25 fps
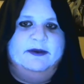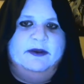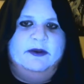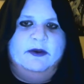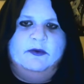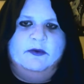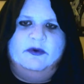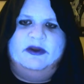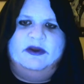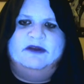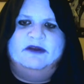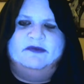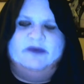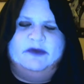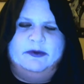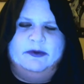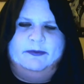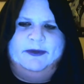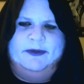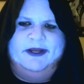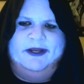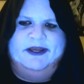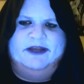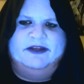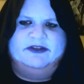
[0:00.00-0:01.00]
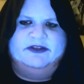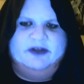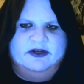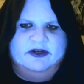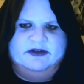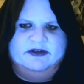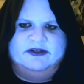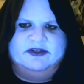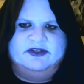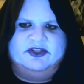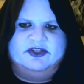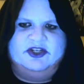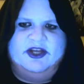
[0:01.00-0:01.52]
Whenever you play a
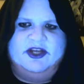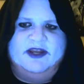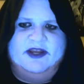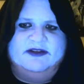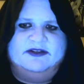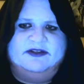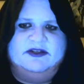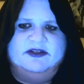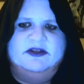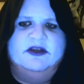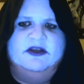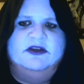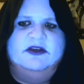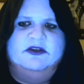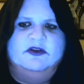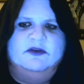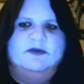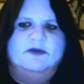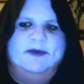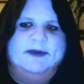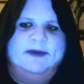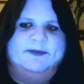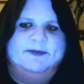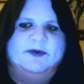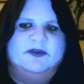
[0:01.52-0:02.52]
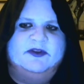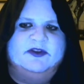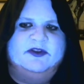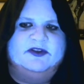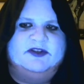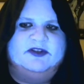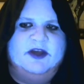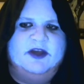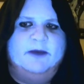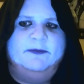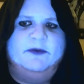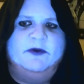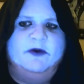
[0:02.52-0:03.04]
darkness chant, you may put the
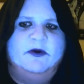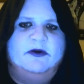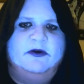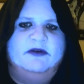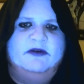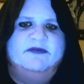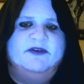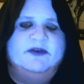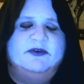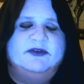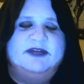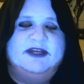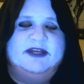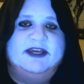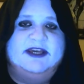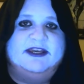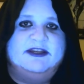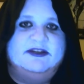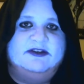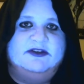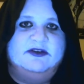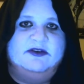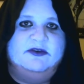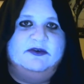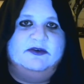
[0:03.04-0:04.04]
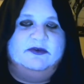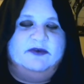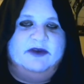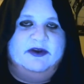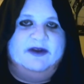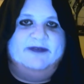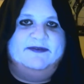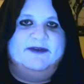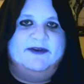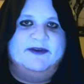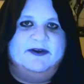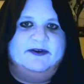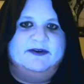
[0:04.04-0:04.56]
top card of your deck into your
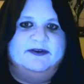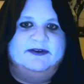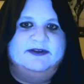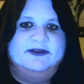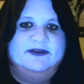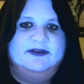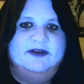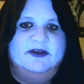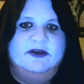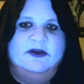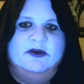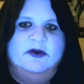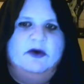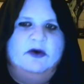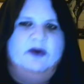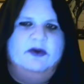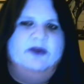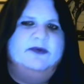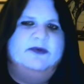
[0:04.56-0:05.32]
graveyard. All the